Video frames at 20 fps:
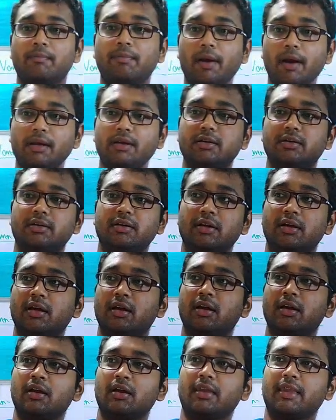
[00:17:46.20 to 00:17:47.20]
But
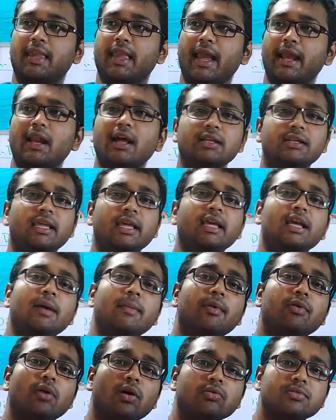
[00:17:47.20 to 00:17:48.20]
can I think
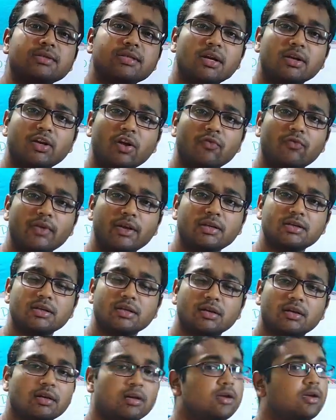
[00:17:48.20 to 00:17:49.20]
about outside of
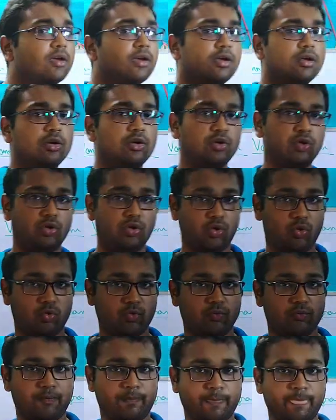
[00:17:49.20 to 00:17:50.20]
it?
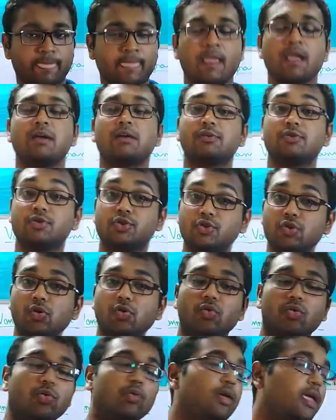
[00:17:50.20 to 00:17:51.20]
No.
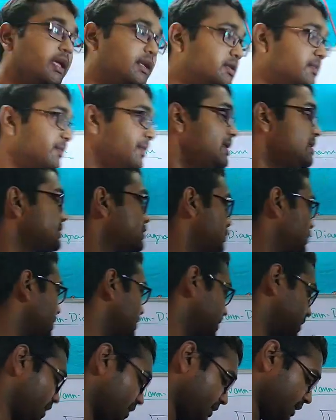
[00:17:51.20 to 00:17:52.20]
So it means
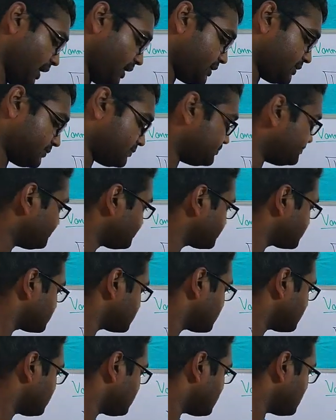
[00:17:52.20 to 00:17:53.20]
one thing, that
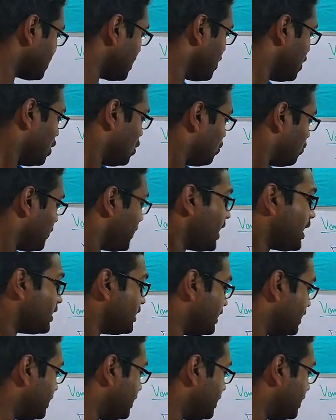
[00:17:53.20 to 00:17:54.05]
we are